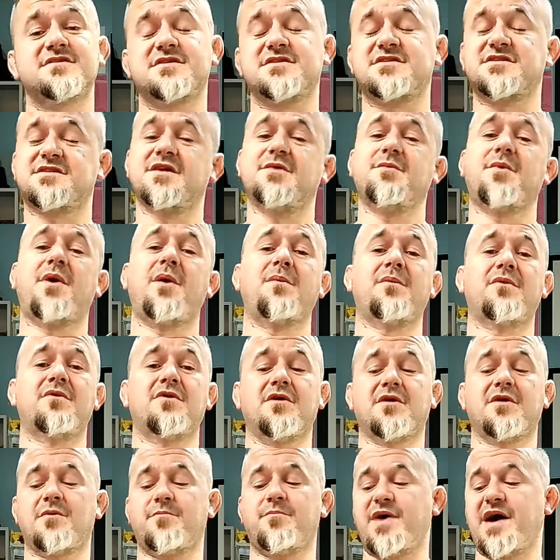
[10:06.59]
to see what
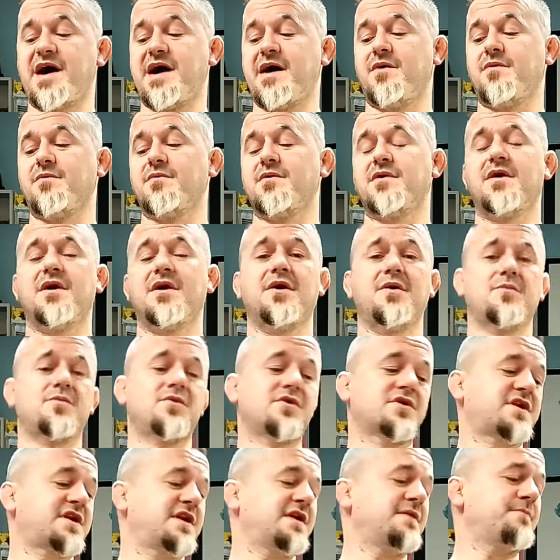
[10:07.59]
we're all about.
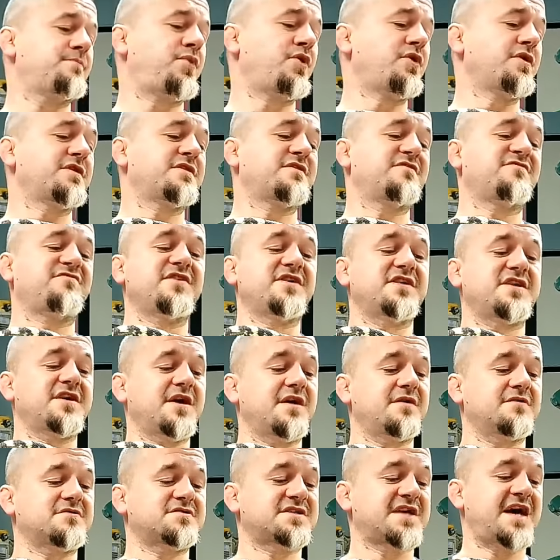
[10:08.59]
We'll keep putting the
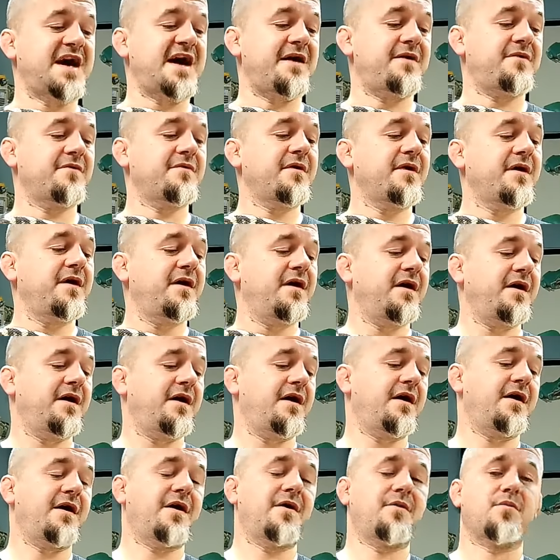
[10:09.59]
videos out.
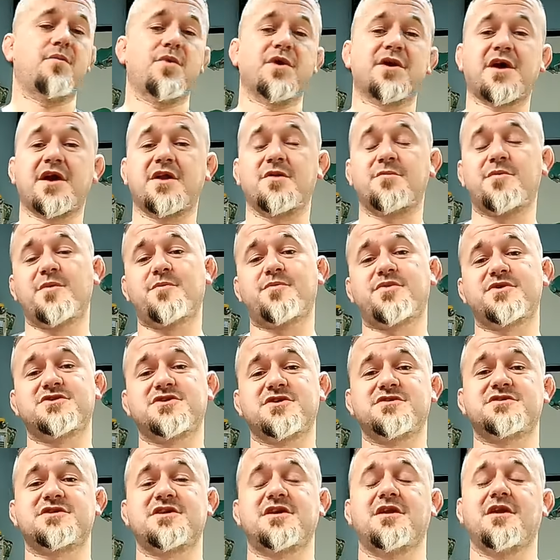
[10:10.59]
We're going to be
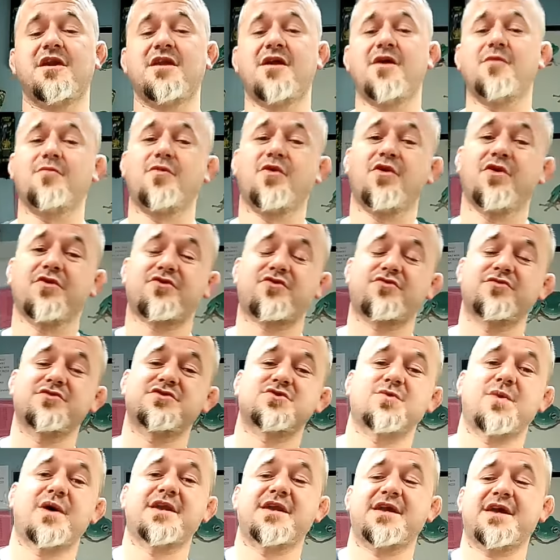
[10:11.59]
producing a lot more
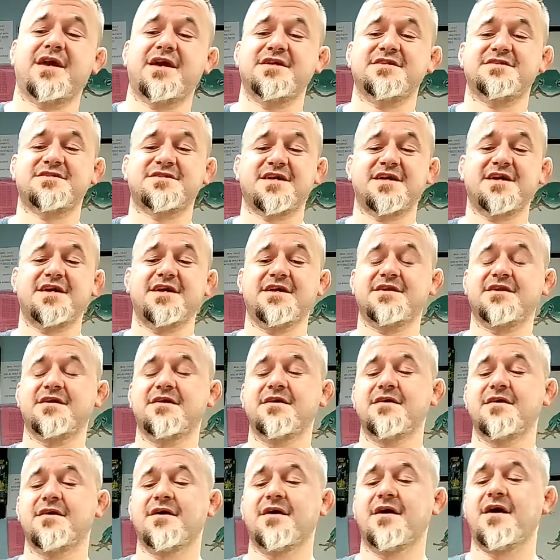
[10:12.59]
through
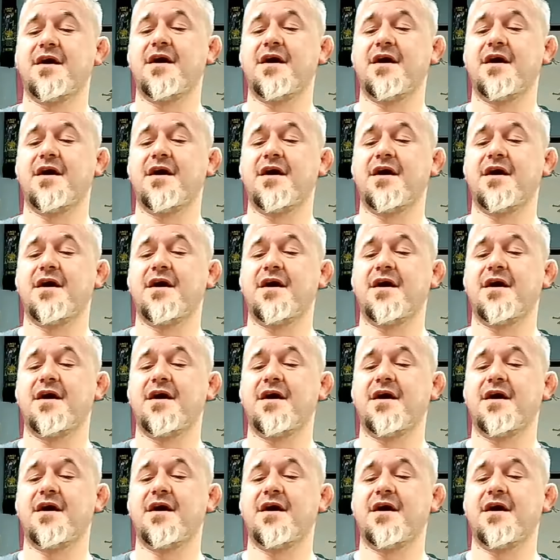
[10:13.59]
2018.